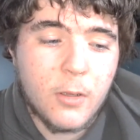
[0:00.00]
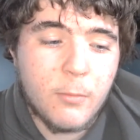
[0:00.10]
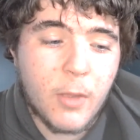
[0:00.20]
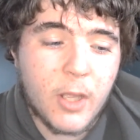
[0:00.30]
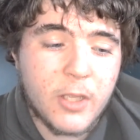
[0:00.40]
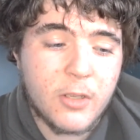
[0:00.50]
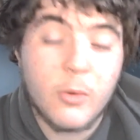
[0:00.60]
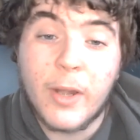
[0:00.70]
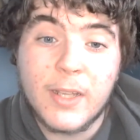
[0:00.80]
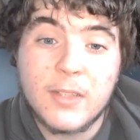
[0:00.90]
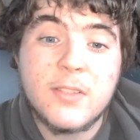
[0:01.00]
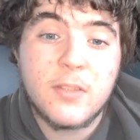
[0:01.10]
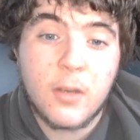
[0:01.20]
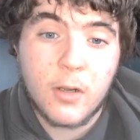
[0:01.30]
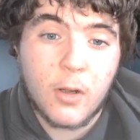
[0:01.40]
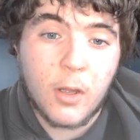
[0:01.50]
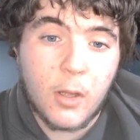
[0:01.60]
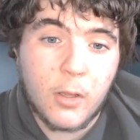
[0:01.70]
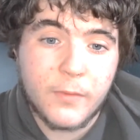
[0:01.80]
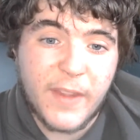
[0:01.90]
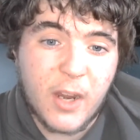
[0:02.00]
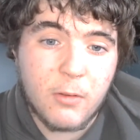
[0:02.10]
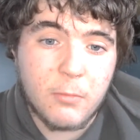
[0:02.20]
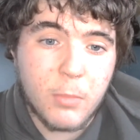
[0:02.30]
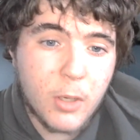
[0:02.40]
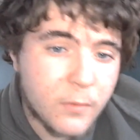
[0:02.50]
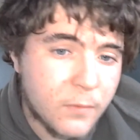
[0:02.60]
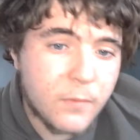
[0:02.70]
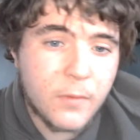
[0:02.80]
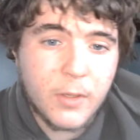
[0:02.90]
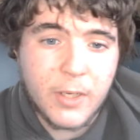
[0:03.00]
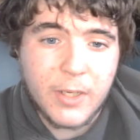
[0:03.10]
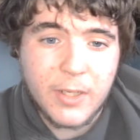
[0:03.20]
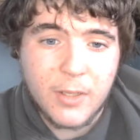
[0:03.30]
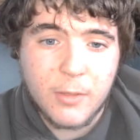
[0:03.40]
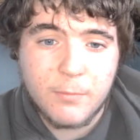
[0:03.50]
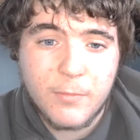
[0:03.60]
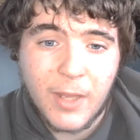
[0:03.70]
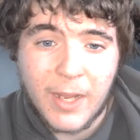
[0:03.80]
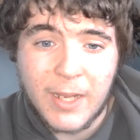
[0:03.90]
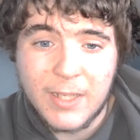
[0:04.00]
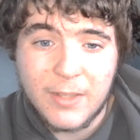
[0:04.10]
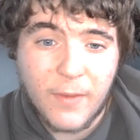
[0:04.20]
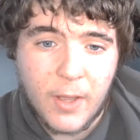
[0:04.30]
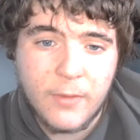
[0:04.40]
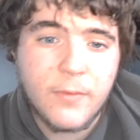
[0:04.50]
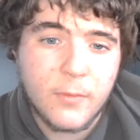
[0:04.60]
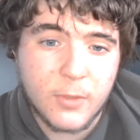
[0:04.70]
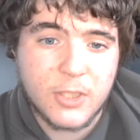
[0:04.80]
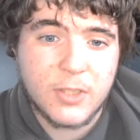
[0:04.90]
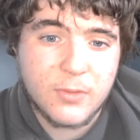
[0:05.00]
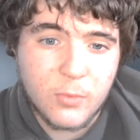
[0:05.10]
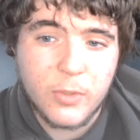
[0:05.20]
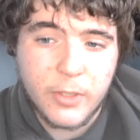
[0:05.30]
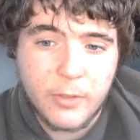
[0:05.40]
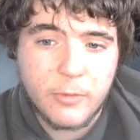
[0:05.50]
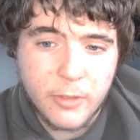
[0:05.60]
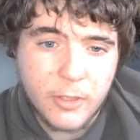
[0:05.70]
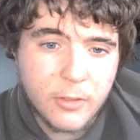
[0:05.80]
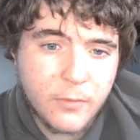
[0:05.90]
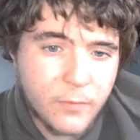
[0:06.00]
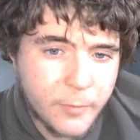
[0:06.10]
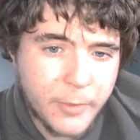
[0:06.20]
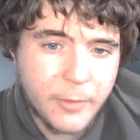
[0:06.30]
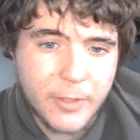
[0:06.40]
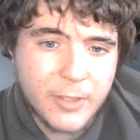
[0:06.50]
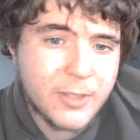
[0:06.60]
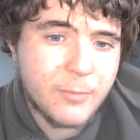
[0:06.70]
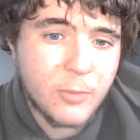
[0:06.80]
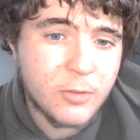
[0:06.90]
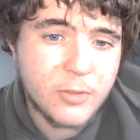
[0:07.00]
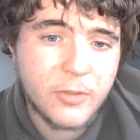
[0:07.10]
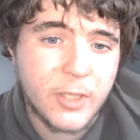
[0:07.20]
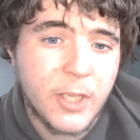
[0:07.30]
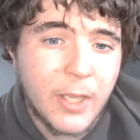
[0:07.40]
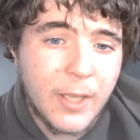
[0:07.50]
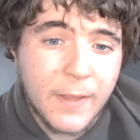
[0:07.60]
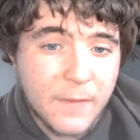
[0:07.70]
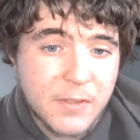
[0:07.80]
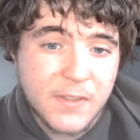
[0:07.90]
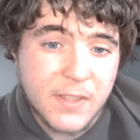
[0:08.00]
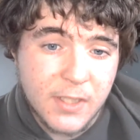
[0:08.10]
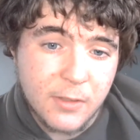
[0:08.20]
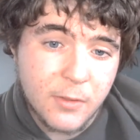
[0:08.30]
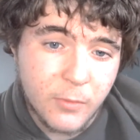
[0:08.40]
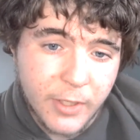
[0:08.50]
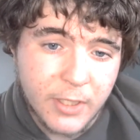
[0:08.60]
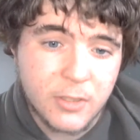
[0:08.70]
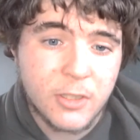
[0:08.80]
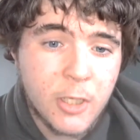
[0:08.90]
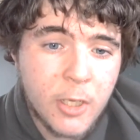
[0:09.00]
my grades are all now above a um, 85, which is really really good for me because I'm usually in the C range.